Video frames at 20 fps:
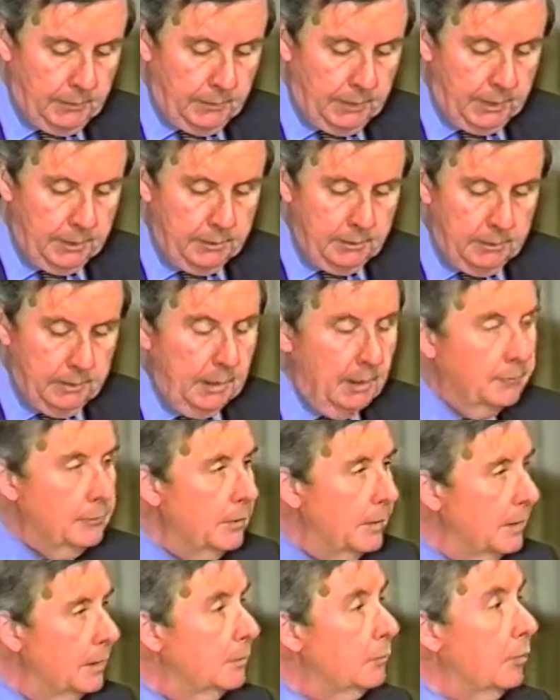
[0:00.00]
that
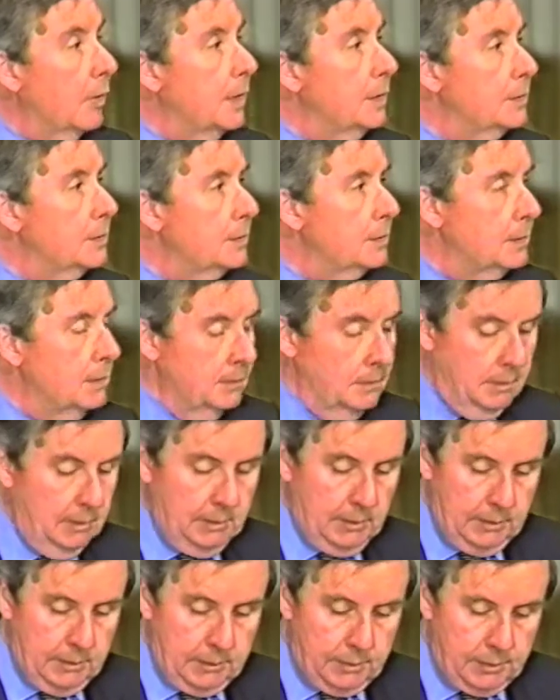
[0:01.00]
every race
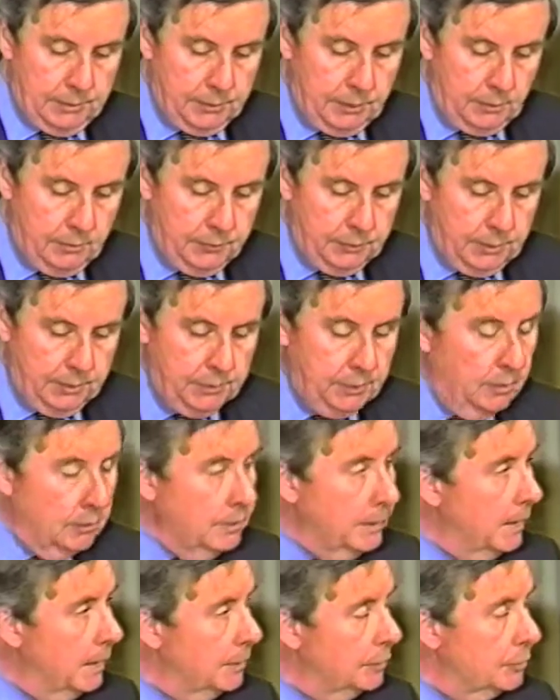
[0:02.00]
deserves its
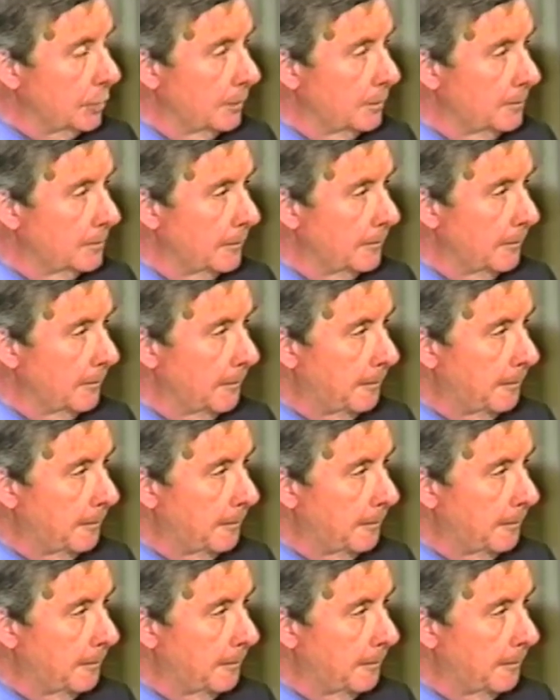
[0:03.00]
own nation,